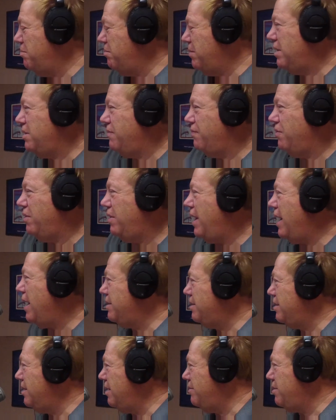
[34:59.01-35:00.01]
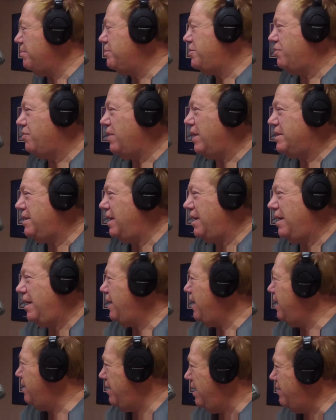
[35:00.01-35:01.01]
a month for that, Tracy,
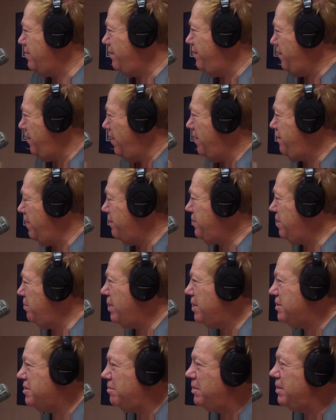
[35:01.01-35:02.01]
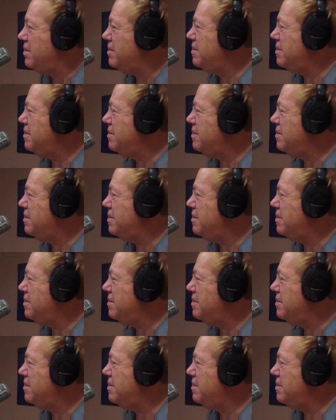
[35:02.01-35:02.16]
it's $50 a month